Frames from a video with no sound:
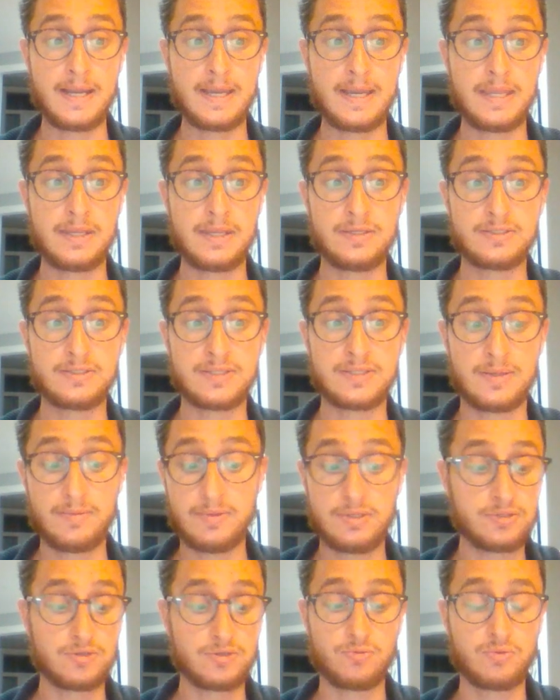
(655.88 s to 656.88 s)
And some
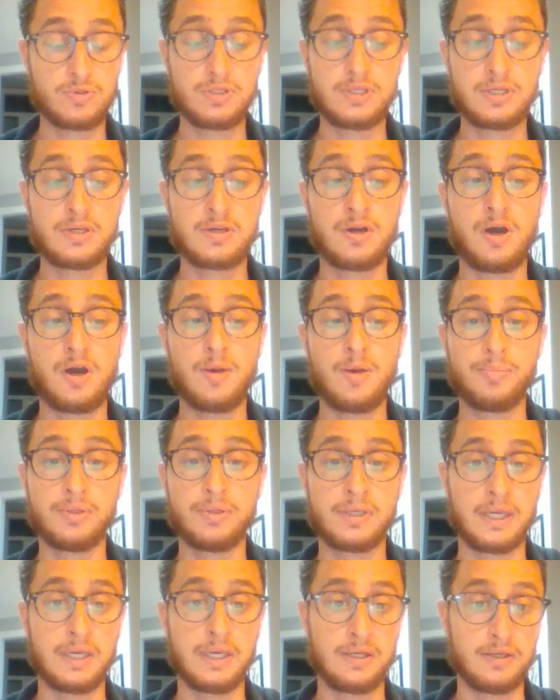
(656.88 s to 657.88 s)
of these are really
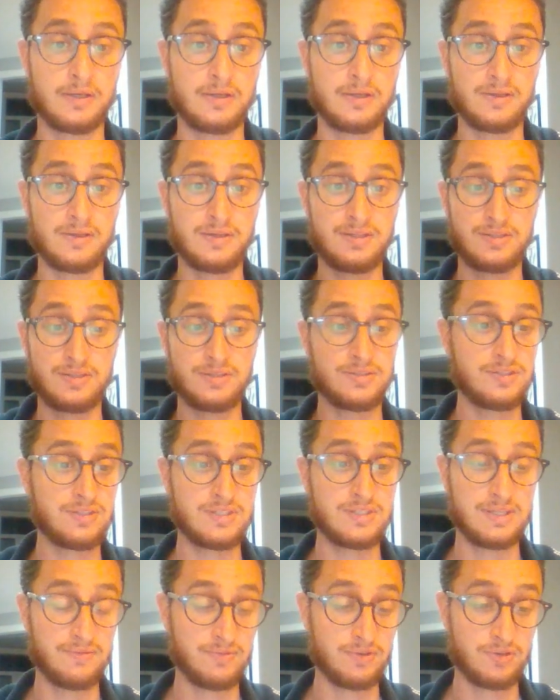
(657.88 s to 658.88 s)
complicated. And this
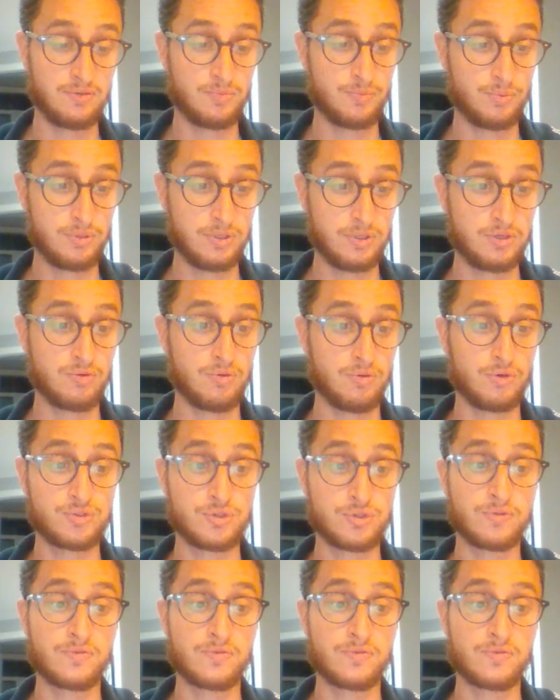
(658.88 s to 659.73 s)
is even a pretty gross